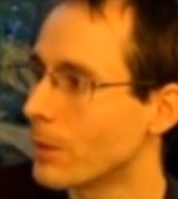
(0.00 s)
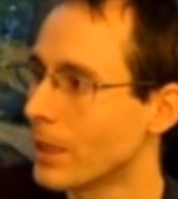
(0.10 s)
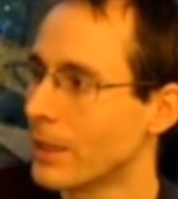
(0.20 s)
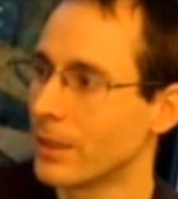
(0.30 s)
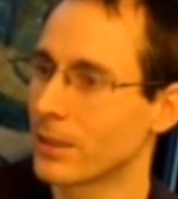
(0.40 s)

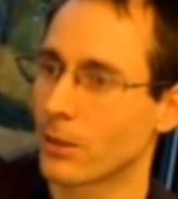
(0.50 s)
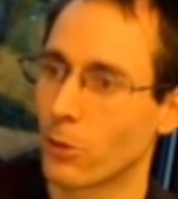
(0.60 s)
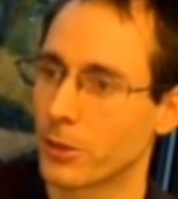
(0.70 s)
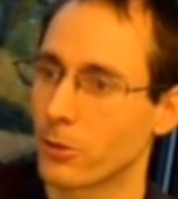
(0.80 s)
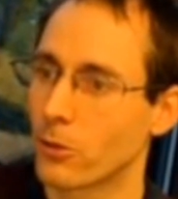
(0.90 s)
There
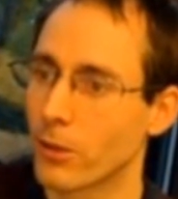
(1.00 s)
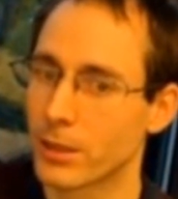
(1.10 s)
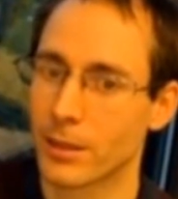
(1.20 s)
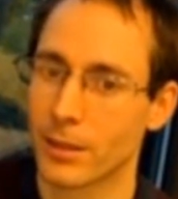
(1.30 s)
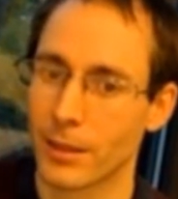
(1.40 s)
was no
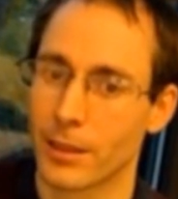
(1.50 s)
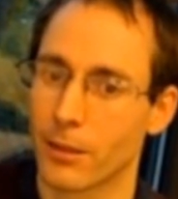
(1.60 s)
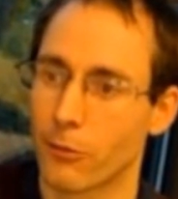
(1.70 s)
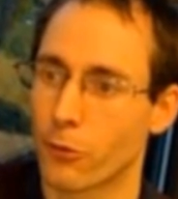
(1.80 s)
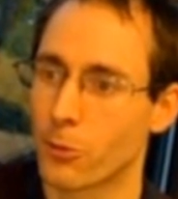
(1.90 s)
question. And
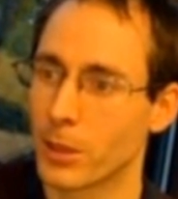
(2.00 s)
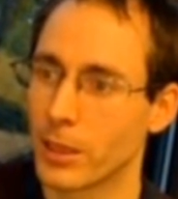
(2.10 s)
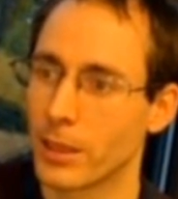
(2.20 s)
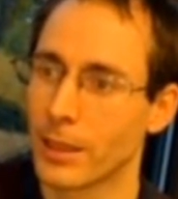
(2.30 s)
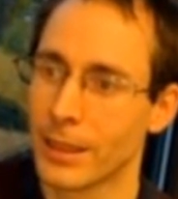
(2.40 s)
then for
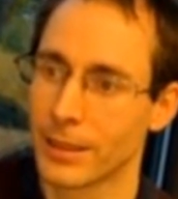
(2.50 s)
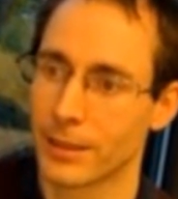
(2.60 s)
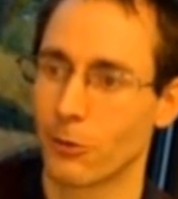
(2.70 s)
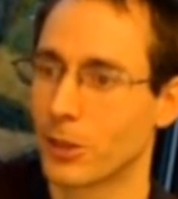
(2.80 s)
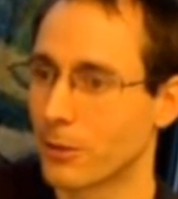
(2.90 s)
me,
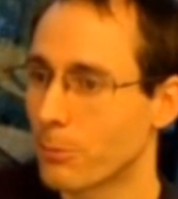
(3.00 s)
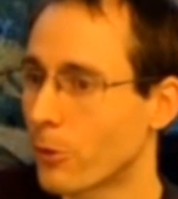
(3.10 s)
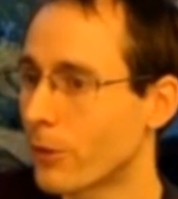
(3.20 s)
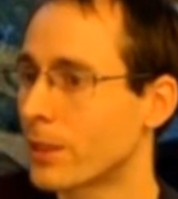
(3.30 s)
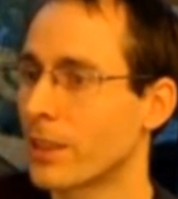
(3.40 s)
that was the
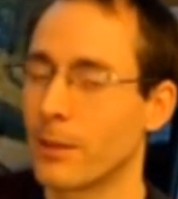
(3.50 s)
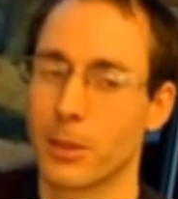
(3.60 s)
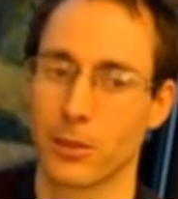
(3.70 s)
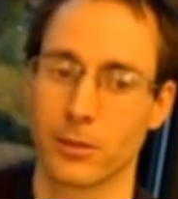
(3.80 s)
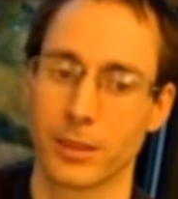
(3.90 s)
perfect
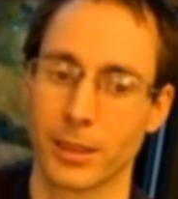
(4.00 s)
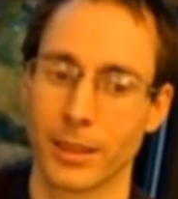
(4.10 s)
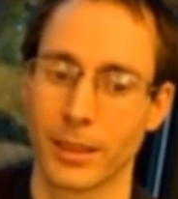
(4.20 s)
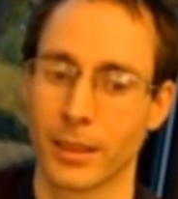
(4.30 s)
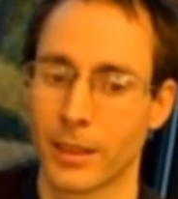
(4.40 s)
timing to
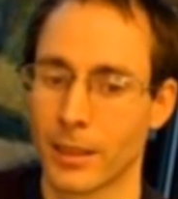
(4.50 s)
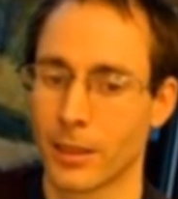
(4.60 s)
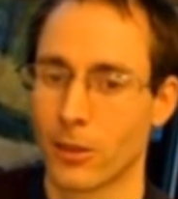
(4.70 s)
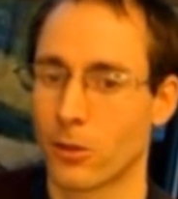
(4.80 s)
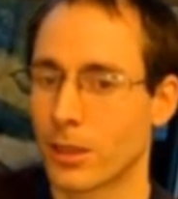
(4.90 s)
say,
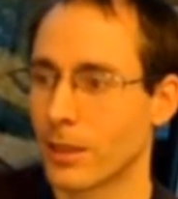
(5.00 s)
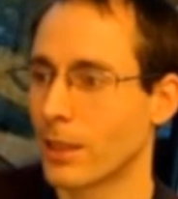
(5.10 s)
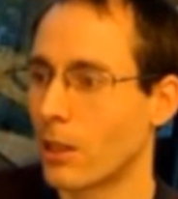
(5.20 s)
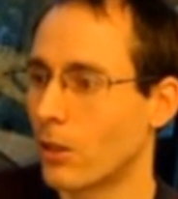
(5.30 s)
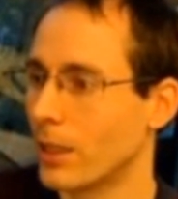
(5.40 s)
okay,
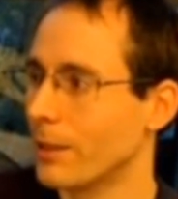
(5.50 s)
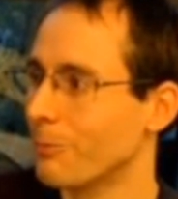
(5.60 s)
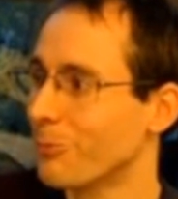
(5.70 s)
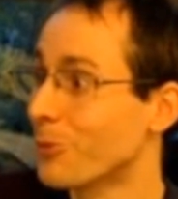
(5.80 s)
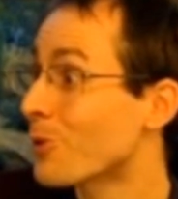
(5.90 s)
now I
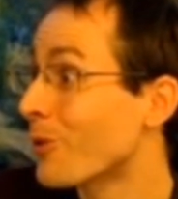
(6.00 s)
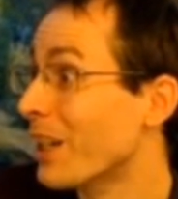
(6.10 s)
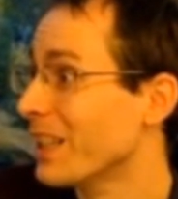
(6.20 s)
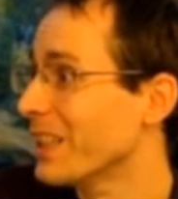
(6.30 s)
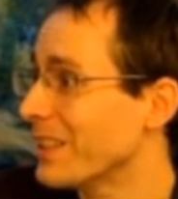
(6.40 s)

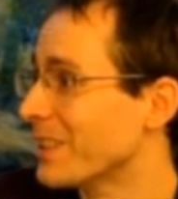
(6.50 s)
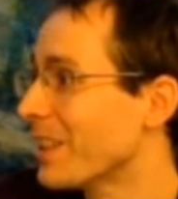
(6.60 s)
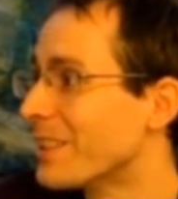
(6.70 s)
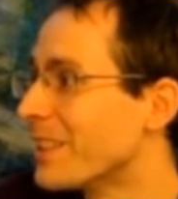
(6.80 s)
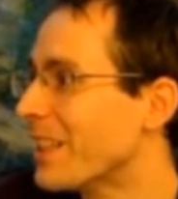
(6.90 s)
try
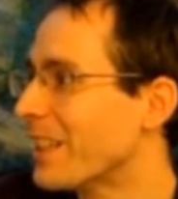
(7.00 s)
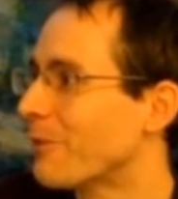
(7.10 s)
that thing.